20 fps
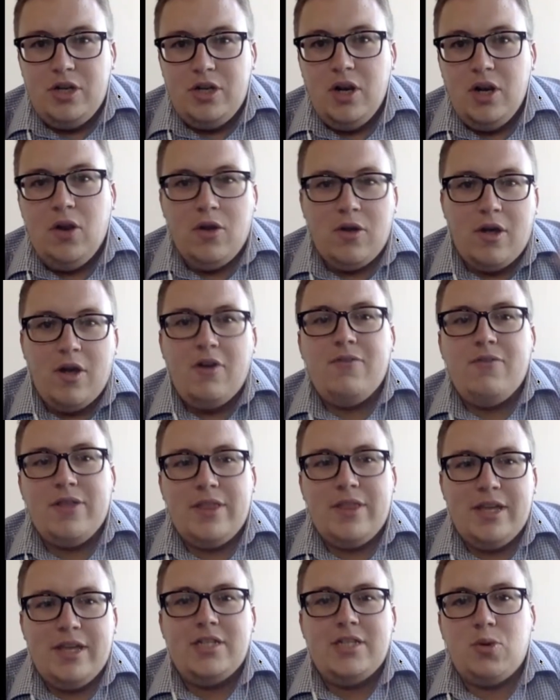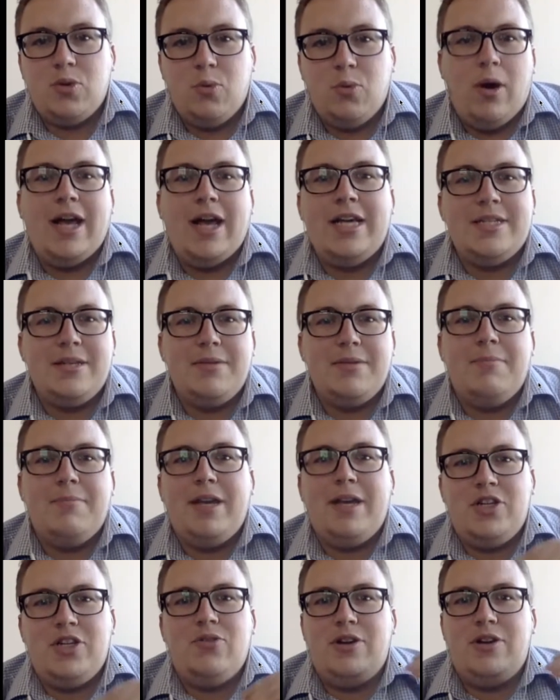look over things twice and make
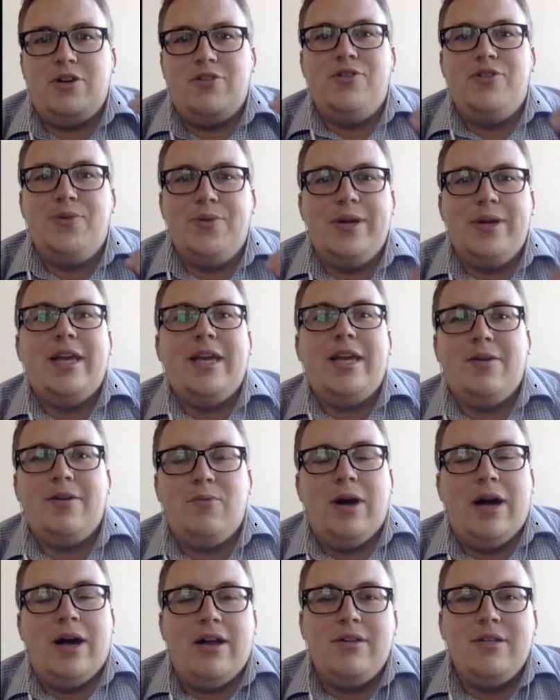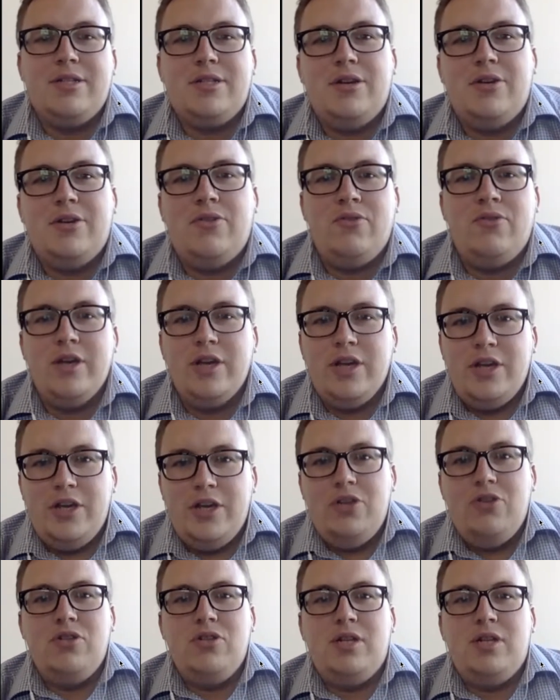sure you're doing it well. So
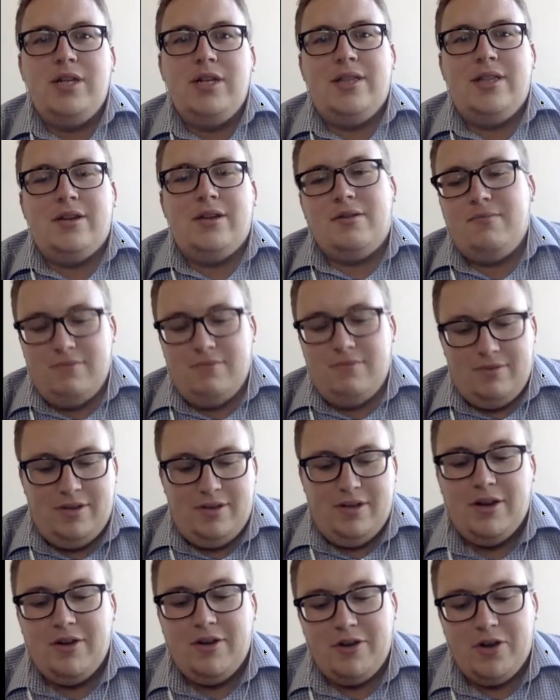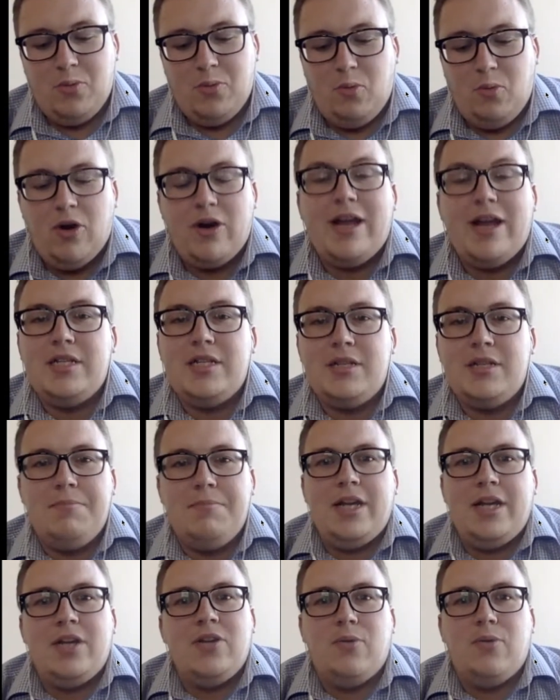usually your work ends up
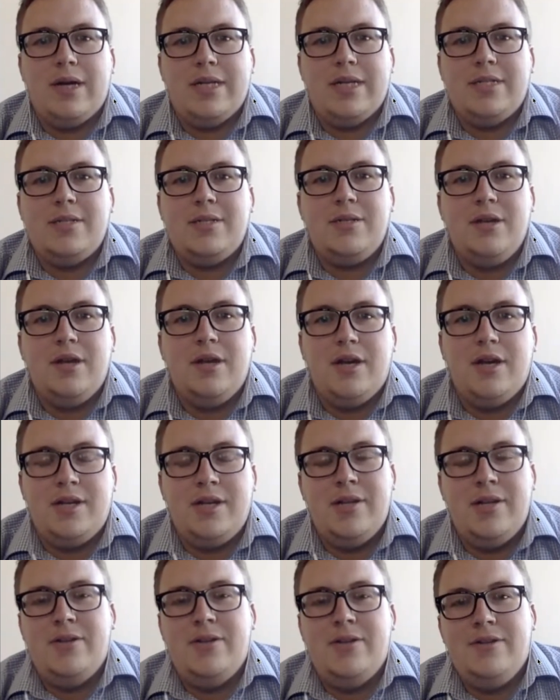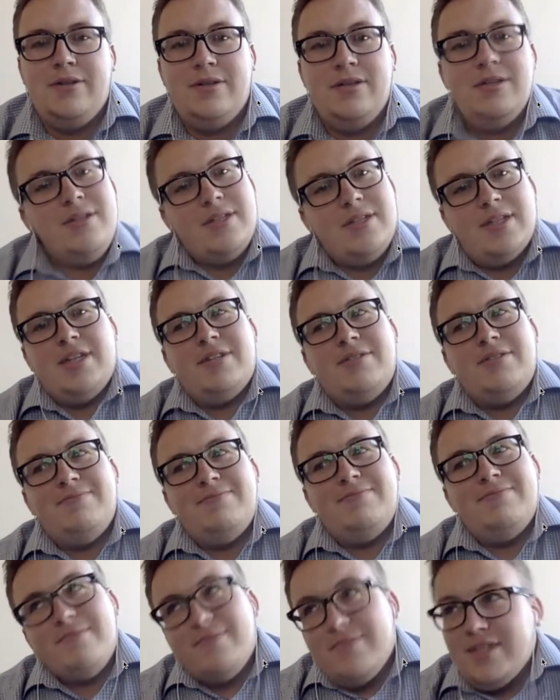being twice as good. So
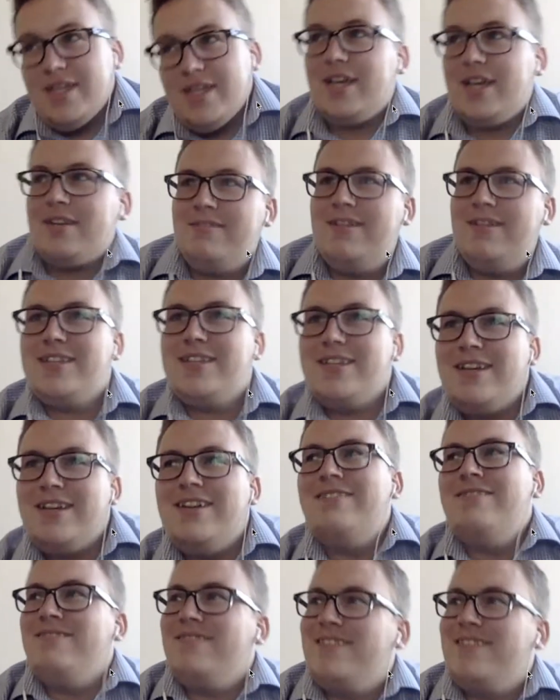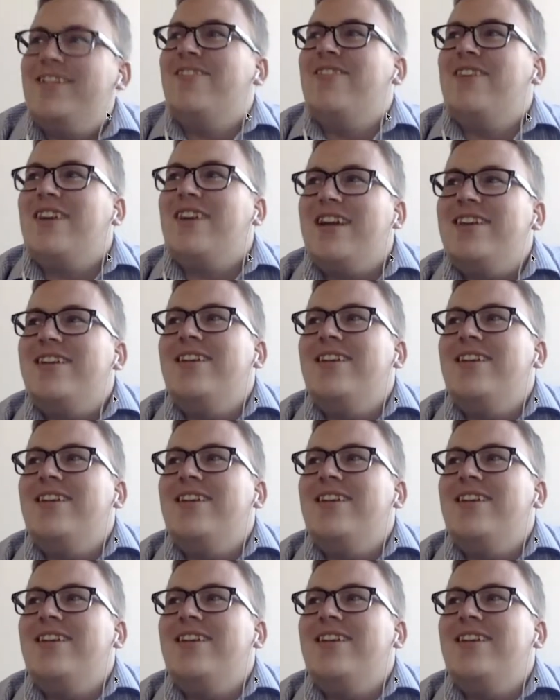yeah, it's good. It's okay.